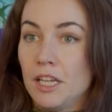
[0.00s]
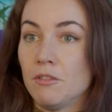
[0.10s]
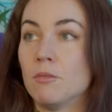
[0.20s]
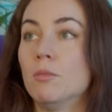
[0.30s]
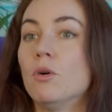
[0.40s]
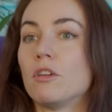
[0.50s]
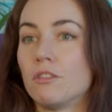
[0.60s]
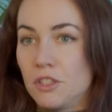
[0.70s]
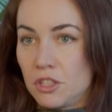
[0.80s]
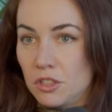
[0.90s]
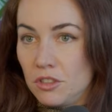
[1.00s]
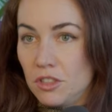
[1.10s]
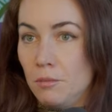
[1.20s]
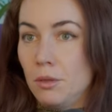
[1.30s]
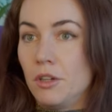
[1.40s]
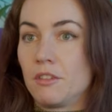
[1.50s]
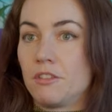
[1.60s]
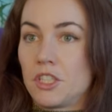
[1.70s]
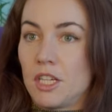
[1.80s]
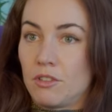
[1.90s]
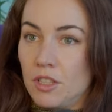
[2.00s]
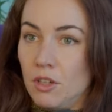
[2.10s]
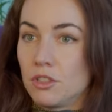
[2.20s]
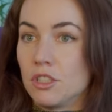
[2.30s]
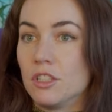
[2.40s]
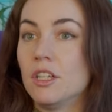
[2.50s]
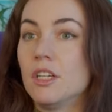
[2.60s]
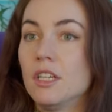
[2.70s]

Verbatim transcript: even more efficient at pulling fish out of the ocean,